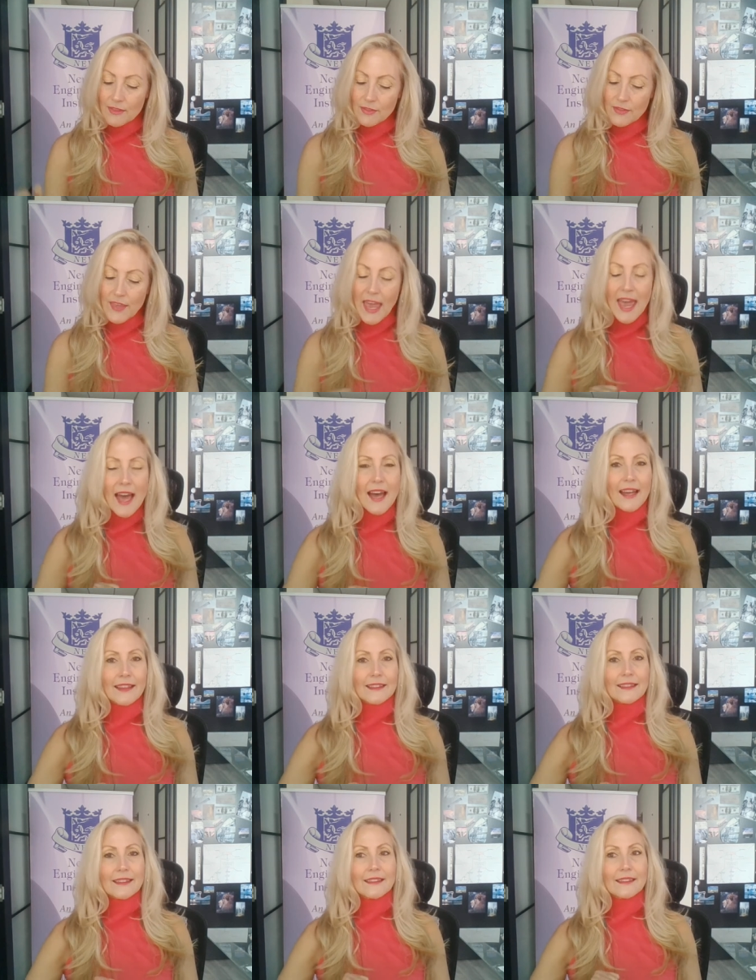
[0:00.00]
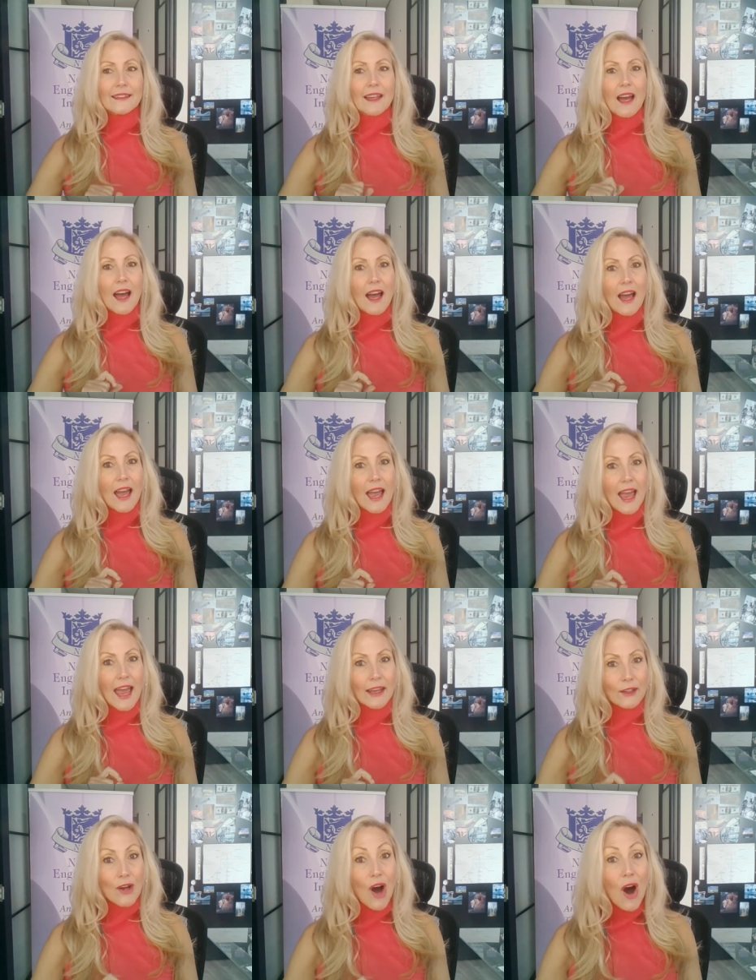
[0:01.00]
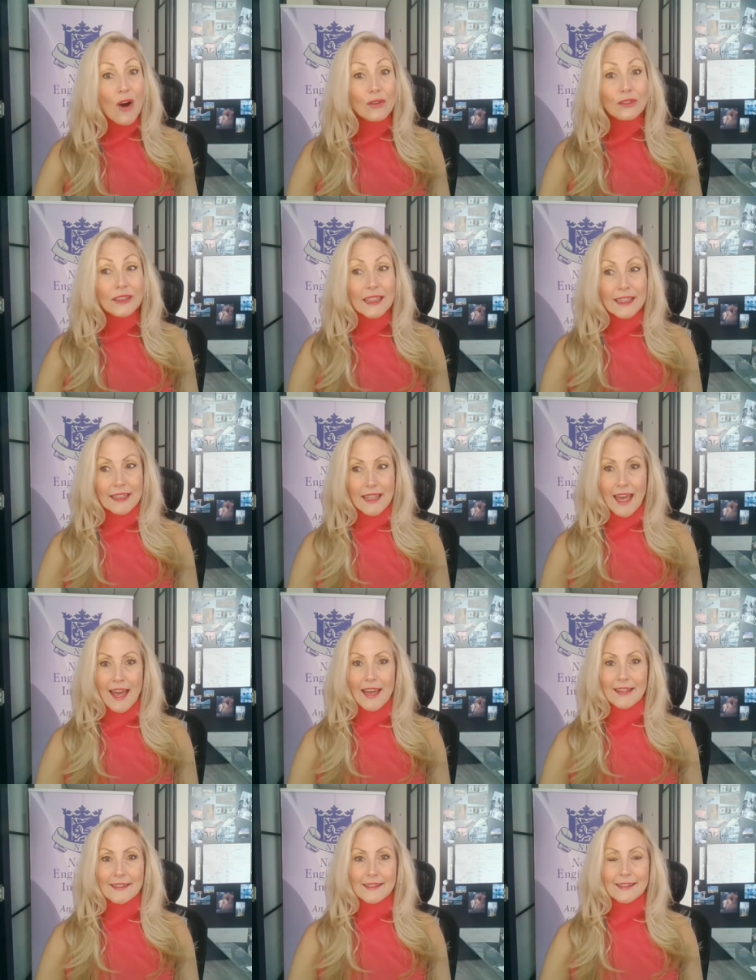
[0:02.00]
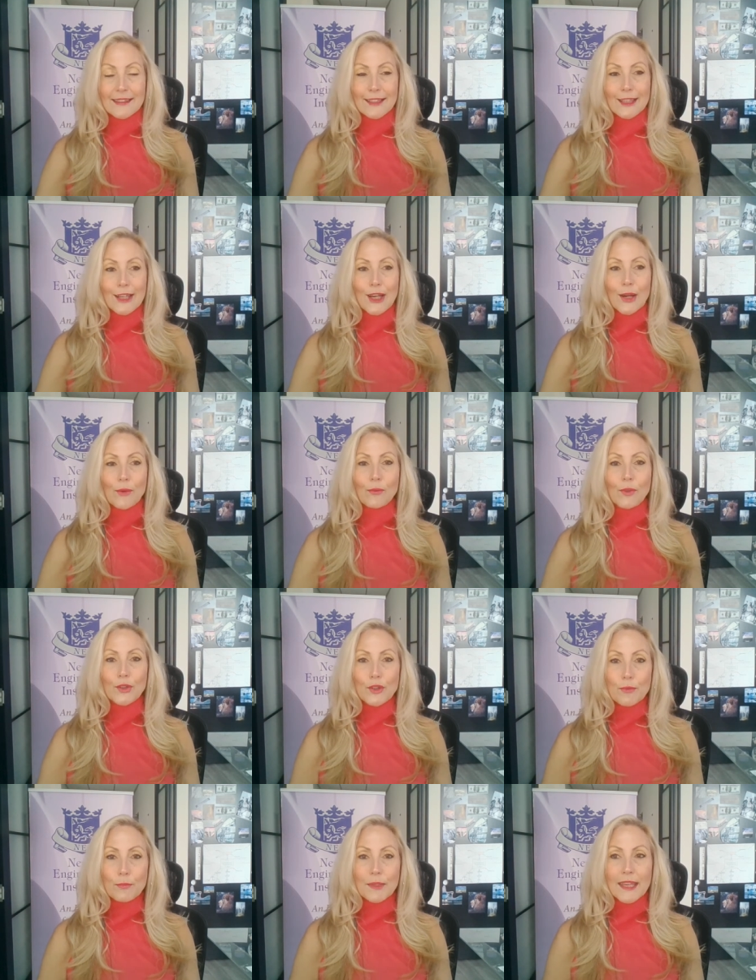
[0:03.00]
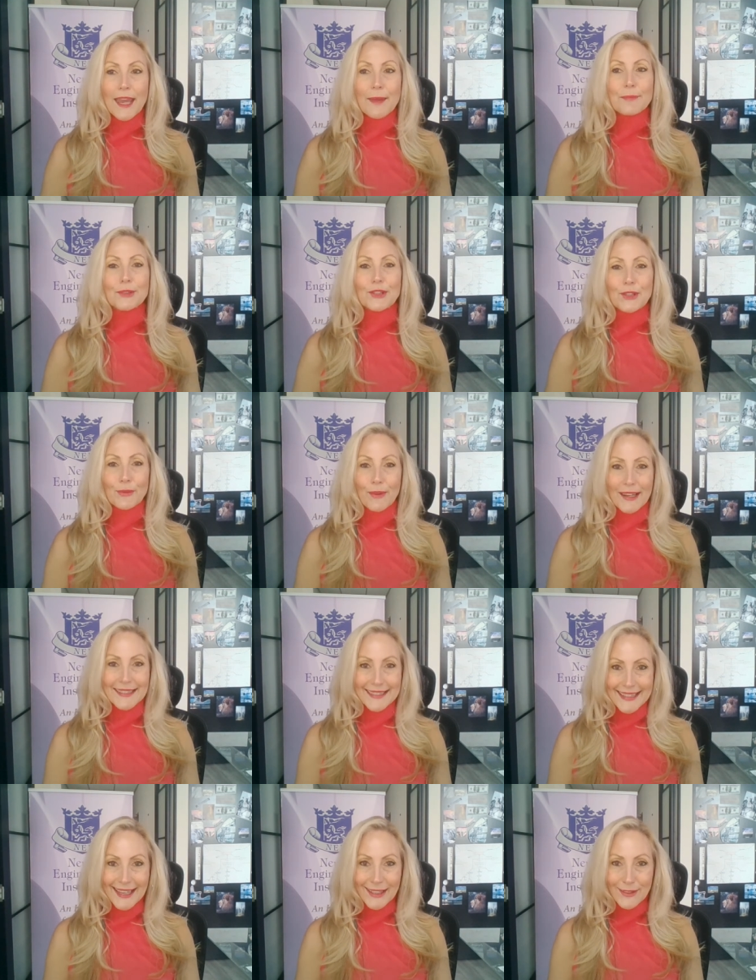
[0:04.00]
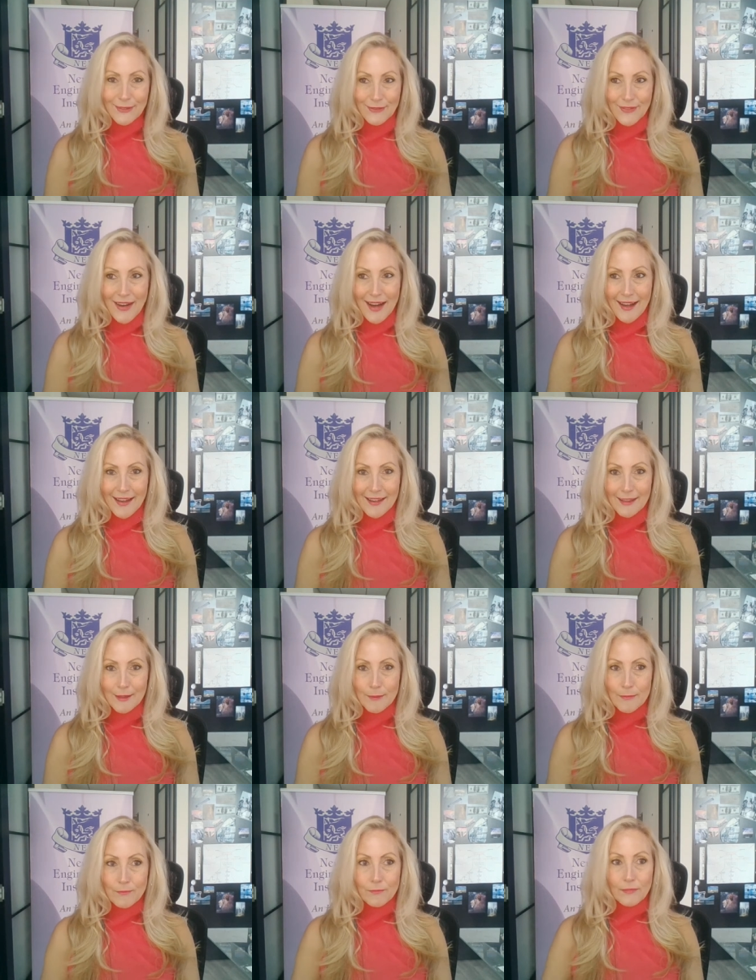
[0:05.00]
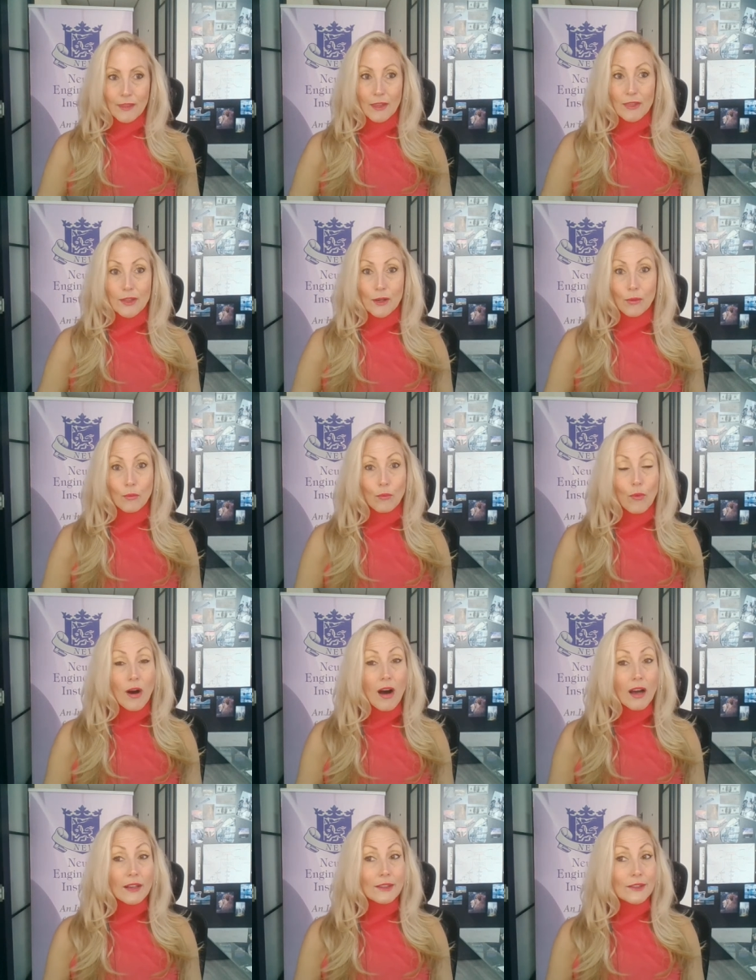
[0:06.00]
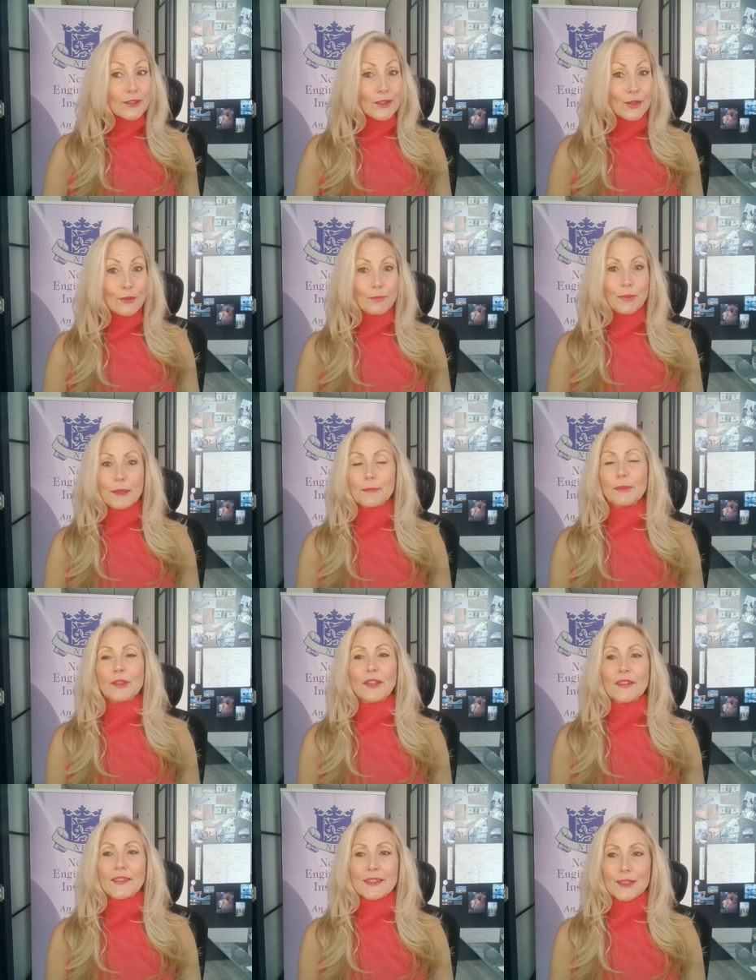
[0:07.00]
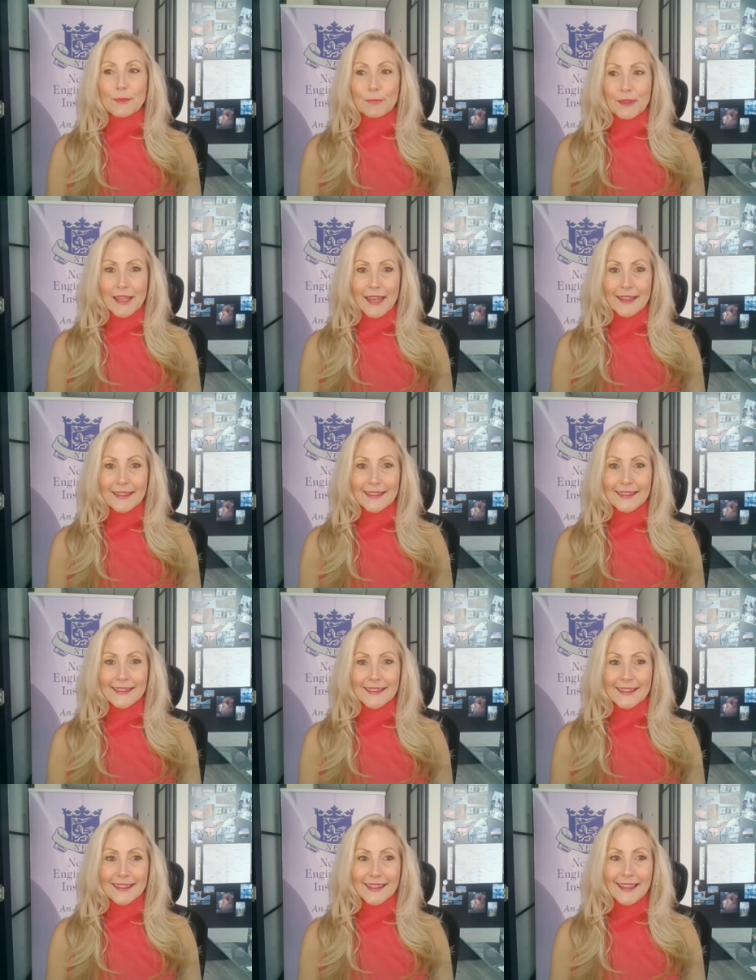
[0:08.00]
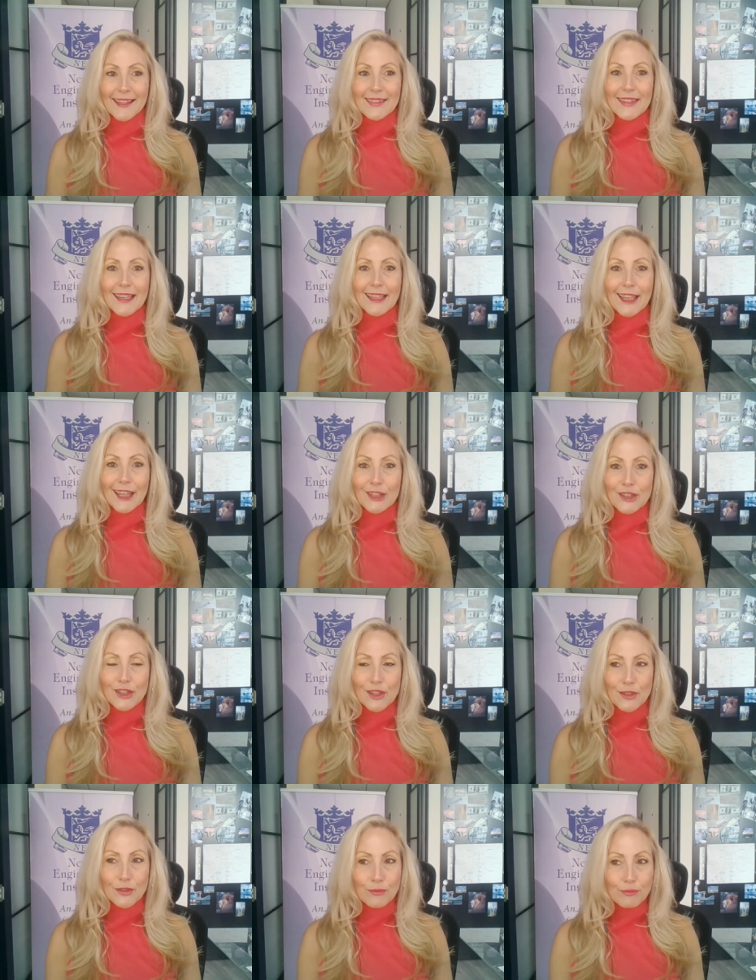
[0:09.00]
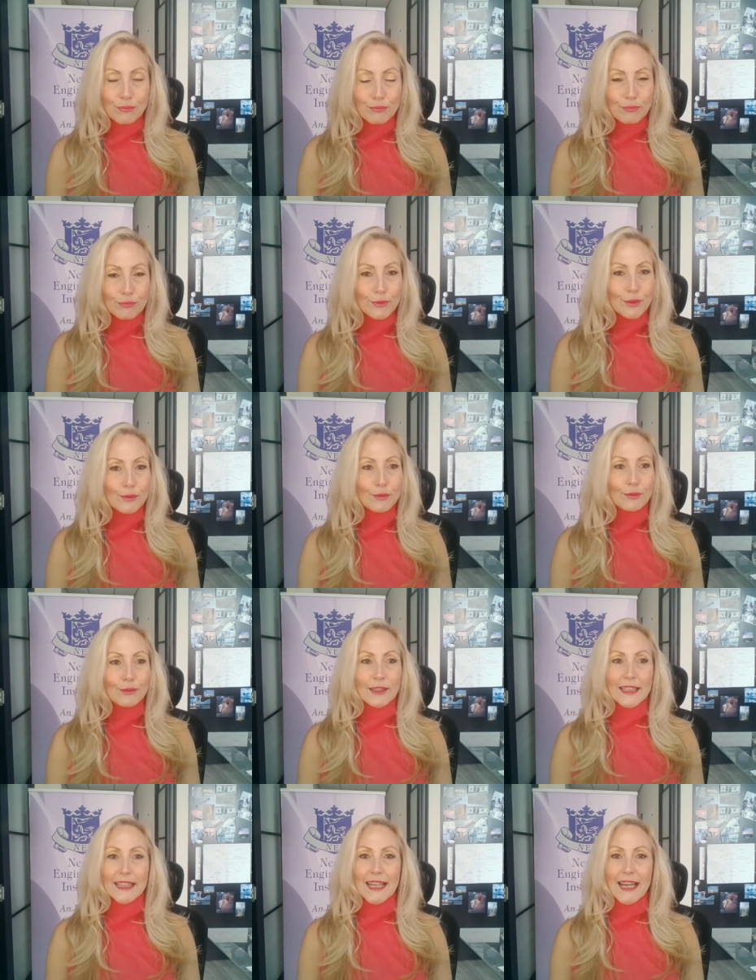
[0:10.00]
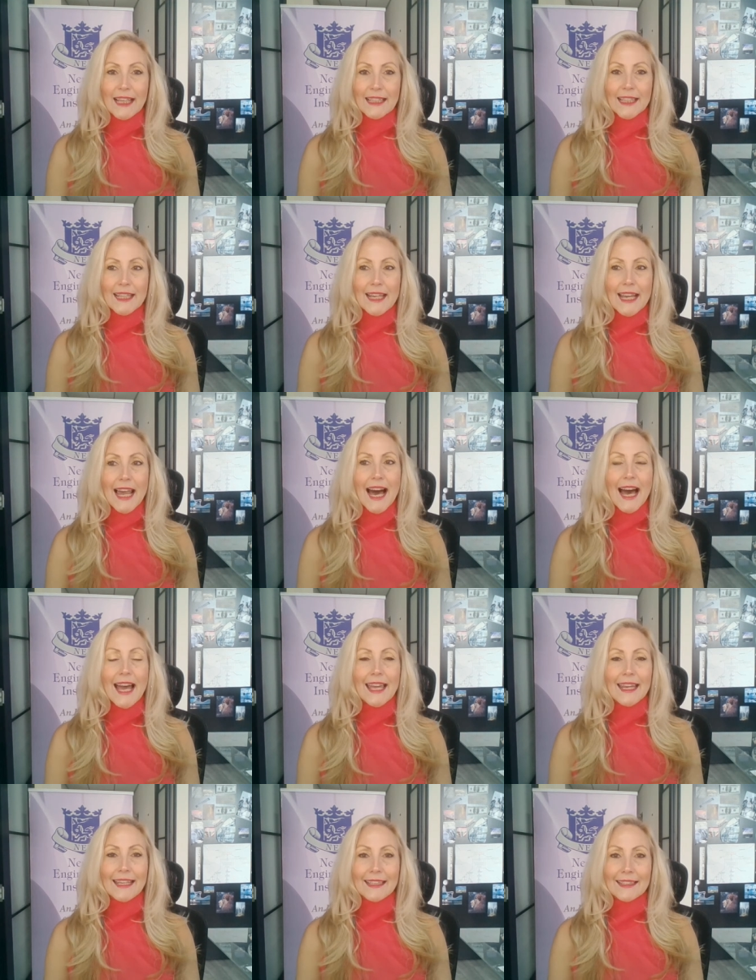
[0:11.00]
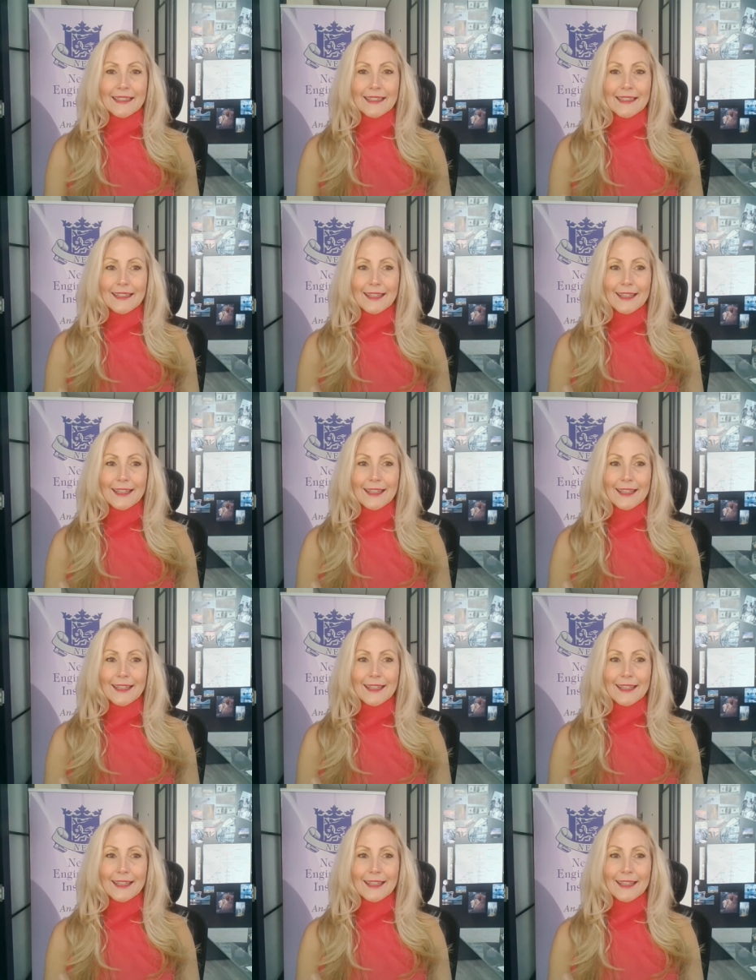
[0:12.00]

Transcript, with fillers: then and only then will you be able to identify the one or two people on this planet that can truly align